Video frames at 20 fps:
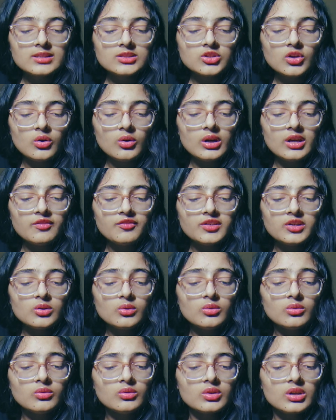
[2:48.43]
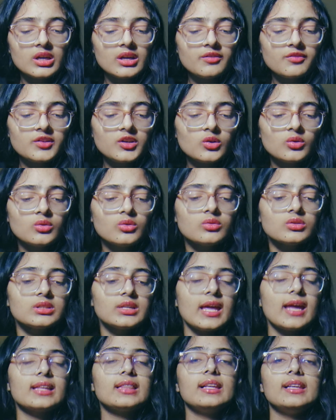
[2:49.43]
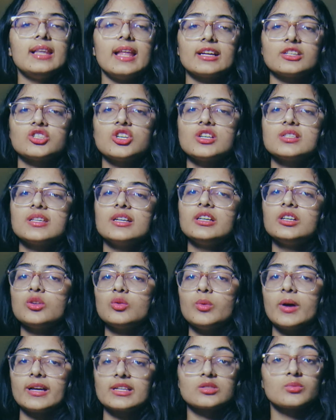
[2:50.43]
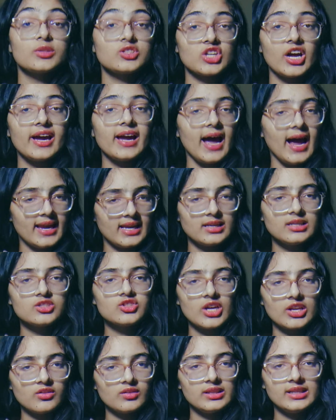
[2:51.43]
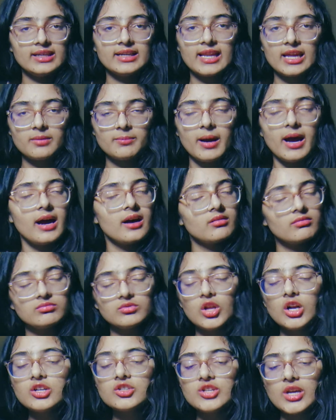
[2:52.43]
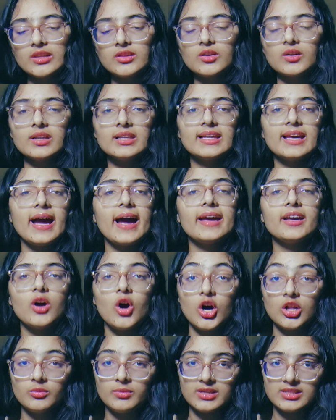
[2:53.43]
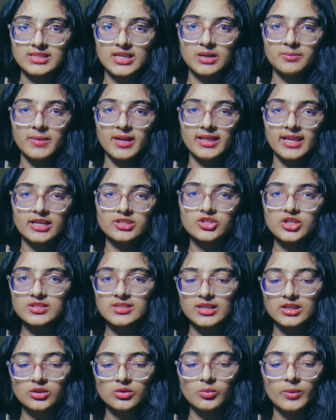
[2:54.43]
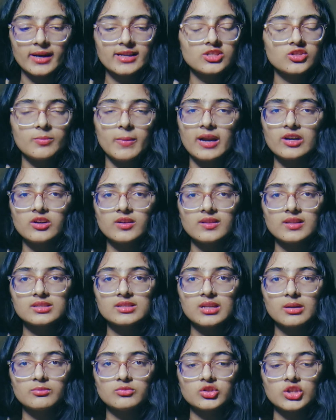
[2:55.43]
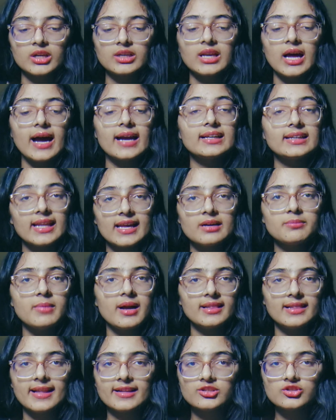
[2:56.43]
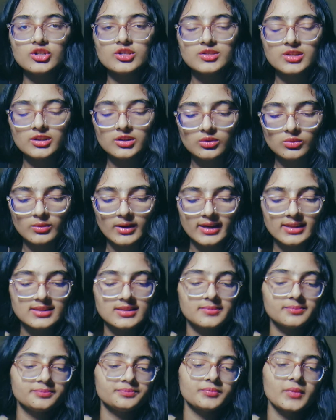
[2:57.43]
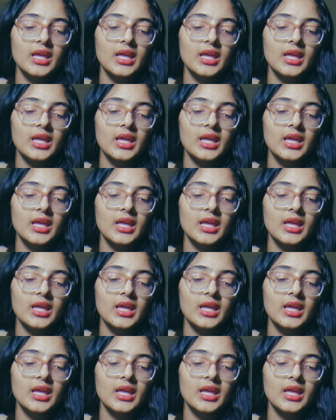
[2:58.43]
So if you take the lectures in 2x, which I generally take my, not generally, I always take my lectures in 2x, no matter the subject. I take my lectures in 2x.